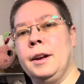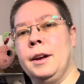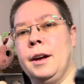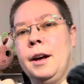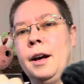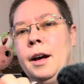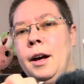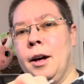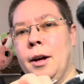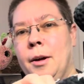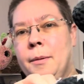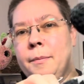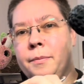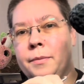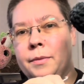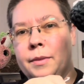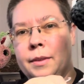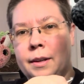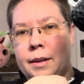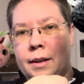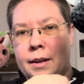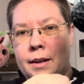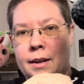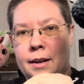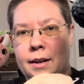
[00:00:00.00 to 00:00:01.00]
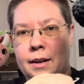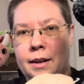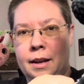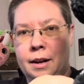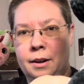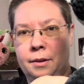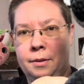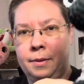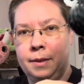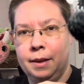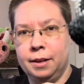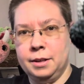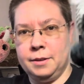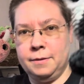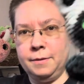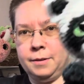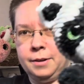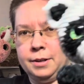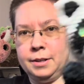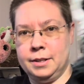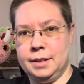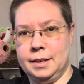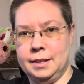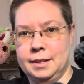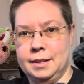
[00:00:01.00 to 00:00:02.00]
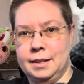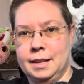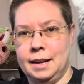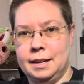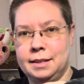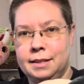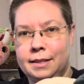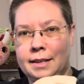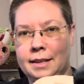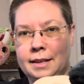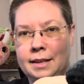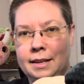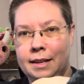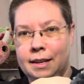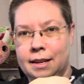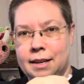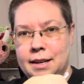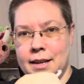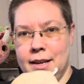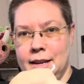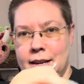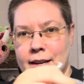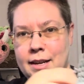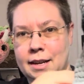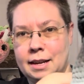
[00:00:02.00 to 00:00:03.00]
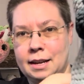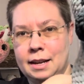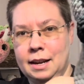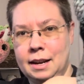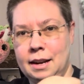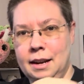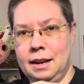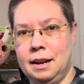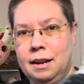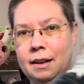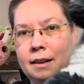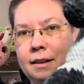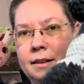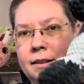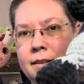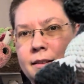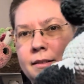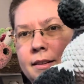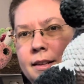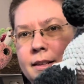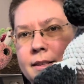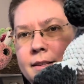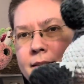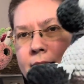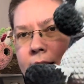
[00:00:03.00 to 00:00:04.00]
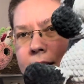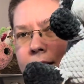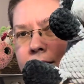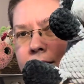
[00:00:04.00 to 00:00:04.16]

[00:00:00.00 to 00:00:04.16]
You know, this versus this. Let's see.